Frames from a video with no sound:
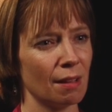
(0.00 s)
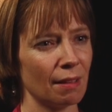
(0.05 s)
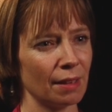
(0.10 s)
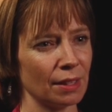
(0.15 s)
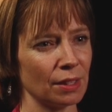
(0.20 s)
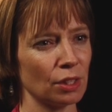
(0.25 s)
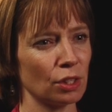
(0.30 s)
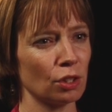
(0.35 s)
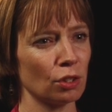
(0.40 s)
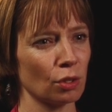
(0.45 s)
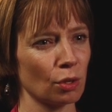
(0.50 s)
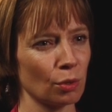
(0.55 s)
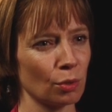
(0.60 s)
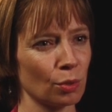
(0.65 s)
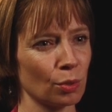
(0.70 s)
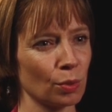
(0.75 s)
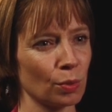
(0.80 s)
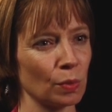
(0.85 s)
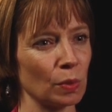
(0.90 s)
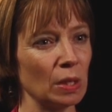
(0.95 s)
And
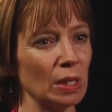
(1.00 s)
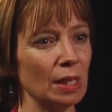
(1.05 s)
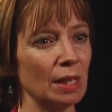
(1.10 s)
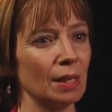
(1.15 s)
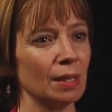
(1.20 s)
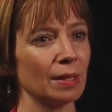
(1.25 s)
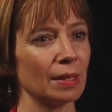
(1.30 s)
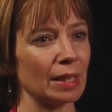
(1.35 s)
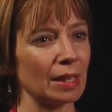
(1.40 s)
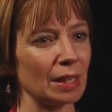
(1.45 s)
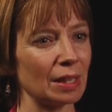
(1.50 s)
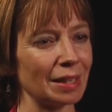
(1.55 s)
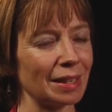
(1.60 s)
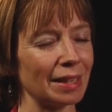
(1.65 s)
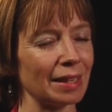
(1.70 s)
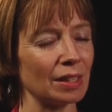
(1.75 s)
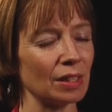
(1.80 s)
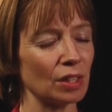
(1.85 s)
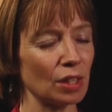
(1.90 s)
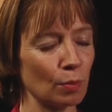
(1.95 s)
so
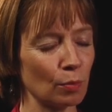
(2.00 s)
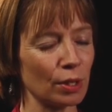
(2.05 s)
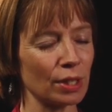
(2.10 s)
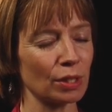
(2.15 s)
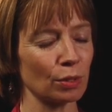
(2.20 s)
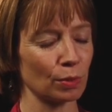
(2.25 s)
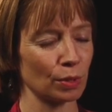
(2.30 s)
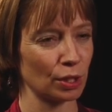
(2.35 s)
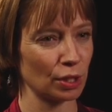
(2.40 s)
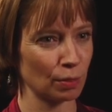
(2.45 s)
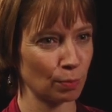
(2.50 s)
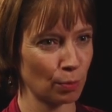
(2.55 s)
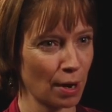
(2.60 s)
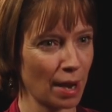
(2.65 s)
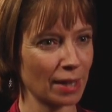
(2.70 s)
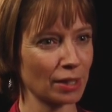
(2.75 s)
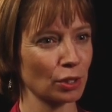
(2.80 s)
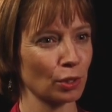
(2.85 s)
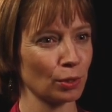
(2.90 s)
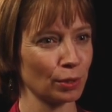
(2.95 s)
in some ways, it was this
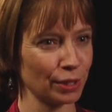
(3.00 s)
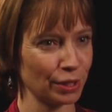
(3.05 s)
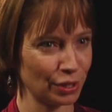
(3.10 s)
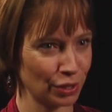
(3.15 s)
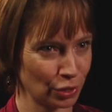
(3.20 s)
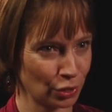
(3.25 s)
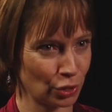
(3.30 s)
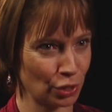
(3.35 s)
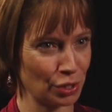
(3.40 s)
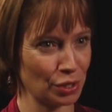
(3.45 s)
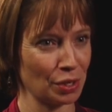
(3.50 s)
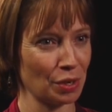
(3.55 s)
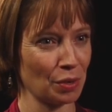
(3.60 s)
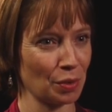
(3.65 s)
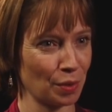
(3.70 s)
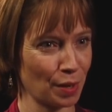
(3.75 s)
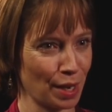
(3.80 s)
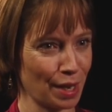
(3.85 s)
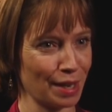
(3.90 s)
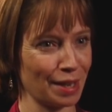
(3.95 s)
practical decision
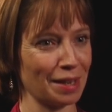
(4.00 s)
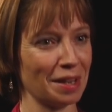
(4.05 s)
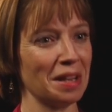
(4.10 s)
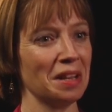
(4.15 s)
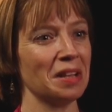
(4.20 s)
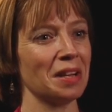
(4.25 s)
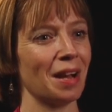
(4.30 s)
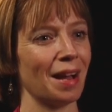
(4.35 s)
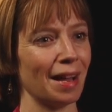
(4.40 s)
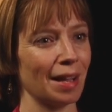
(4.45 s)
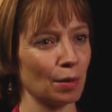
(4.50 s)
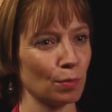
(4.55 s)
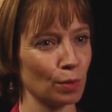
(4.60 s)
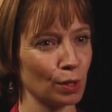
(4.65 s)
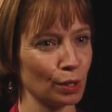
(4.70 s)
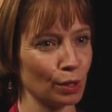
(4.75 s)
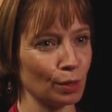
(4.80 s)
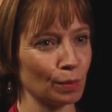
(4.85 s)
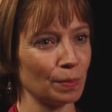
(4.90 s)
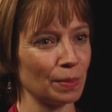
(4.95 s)
okay, I
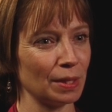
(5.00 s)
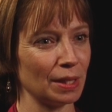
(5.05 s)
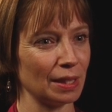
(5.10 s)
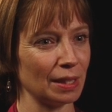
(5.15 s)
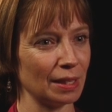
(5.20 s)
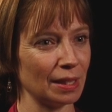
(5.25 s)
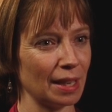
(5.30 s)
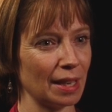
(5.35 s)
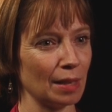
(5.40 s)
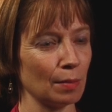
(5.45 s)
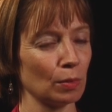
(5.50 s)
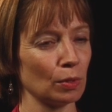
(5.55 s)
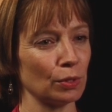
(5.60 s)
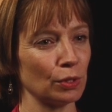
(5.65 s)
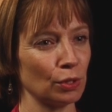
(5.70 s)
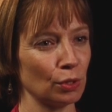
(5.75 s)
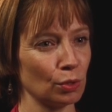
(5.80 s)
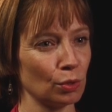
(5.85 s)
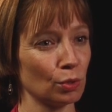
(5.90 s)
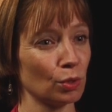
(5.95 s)
will be able
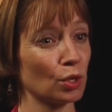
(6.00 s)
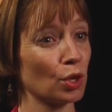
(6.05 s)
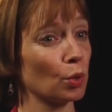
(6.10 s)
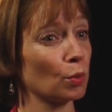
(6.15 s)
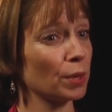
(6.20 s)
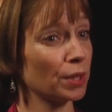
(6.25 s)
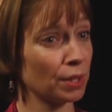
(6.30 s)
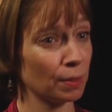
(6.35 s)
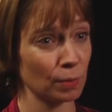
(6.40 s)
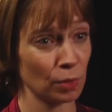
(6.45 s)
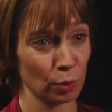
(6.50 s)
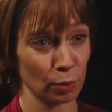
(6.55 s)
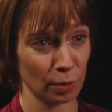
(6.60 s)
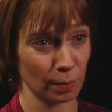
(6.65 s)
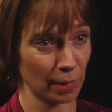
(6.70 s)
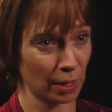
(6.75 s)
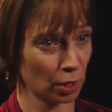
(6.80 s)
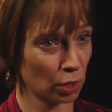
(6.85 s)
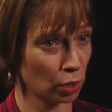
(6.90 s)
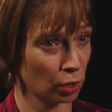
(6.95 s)
to go with him to his
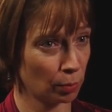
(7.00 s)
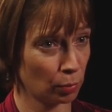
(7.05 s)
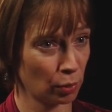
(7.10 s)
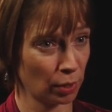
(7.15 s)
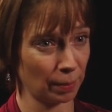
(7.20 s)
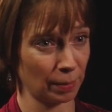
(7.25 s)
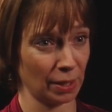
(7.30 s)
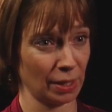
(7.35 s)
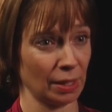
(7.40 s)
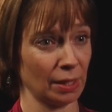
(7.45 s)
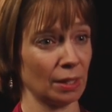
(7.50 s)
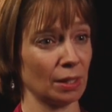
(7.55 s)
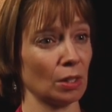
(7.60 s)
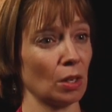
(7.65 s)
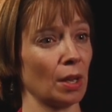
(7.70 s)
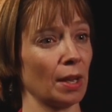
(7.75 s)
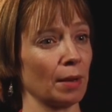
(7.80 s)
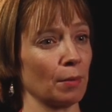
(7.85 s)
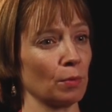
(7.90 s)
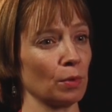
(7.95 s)
medical appointments.
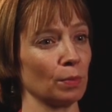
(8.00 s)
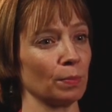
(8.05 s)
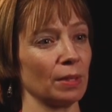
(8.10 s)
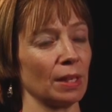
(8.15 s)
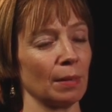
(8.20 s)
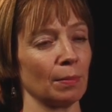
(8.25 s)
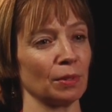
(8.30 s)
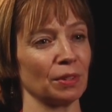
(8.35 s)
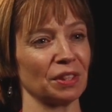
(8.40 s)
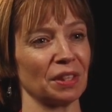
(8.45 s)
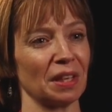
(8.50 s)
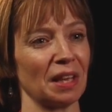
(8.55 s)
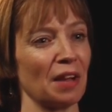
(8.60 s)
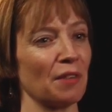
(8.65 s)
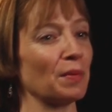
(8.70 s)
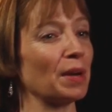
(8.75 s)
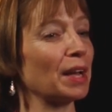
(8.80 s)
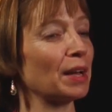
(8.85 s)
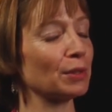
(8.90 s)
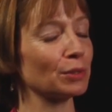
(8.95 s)
I will be able to
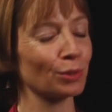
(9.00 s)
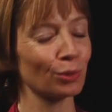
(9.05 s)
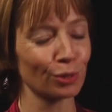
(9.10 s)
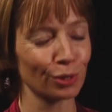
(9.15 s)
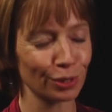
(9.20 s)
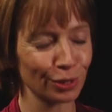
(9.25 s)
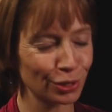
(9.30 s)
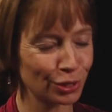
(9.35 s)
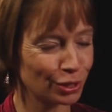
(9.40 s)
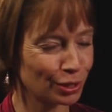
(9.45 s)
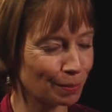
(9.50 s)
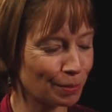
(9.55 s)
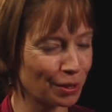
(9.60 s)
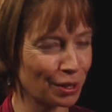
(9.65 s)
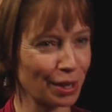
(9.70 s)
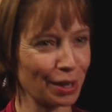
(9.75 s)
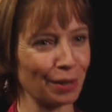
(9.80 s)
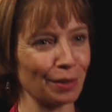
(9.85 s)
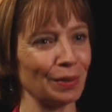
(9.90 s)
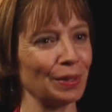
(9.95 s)
have my household goods shipped
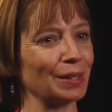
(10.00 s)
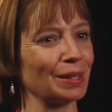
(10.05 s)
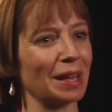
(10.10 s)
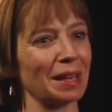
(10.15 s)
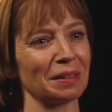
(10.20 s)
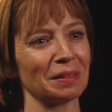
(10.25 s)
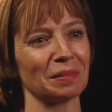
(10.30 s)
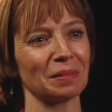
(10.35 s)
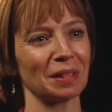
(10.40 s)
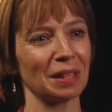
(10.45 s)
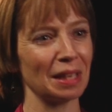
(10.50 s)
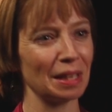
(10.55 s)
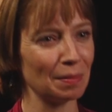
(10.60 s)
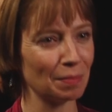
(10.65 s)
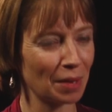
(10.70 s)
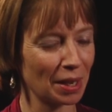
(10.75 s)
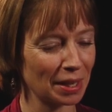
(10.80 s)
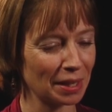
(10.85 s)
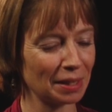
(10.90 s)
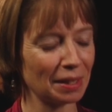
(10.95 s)
there and, and keep
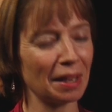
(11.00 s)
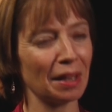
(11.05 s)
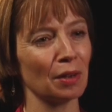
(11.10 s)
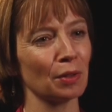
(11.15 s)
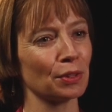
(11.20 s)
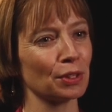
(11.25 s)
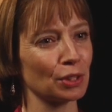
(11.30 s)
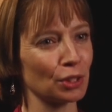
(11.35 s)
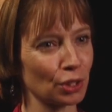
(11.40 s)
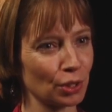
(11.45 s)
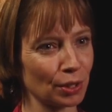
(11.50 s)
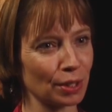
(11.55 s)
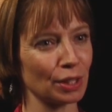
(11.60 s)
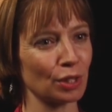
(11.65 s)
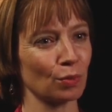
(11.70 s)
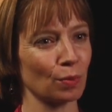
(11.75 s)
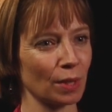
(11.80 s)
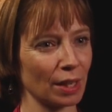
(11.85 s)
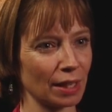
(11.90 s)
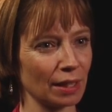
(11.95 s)
my health
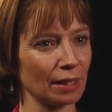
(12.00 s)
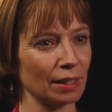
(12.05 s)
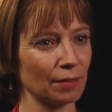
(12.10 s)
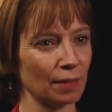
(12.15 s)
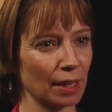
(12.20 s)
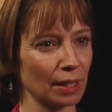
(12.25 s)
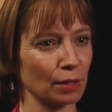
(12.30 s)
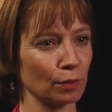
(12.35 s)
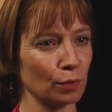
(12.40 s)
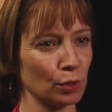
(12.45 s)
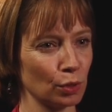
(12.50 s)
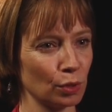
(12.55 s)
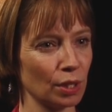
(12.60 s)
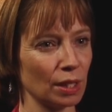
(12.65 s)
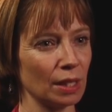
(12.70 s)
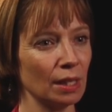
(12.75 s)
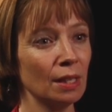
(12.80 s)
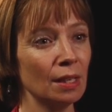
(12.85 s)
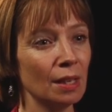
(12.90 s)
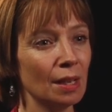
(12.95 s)
insurance when I leave active
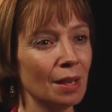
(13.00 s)
duty.